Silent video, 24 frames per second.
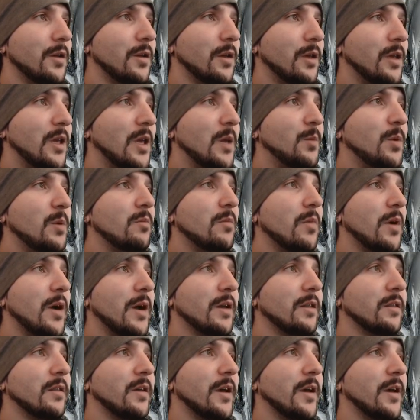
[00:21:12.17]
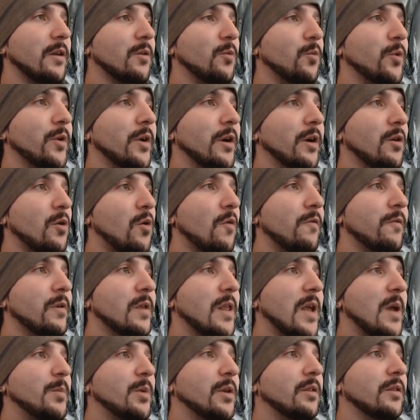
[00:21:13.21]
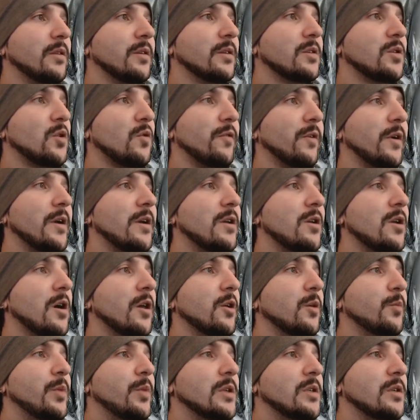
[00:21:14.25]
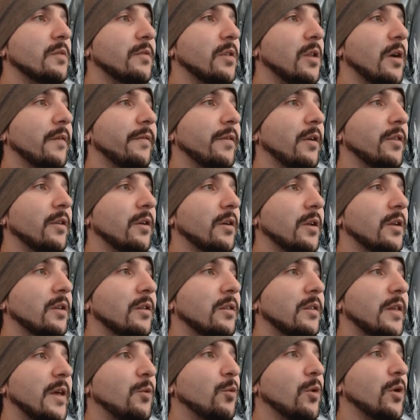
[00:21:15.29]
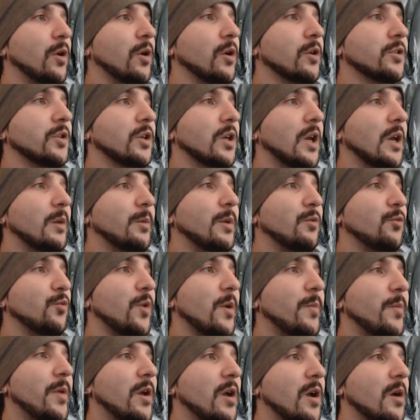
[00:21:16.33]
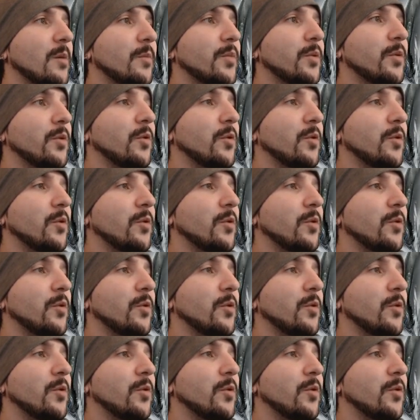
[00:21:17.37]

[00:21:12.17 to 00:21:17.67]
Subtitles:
keep in mind that we are overlapping this over another piece of cloth underneath that will also going to be ripping up.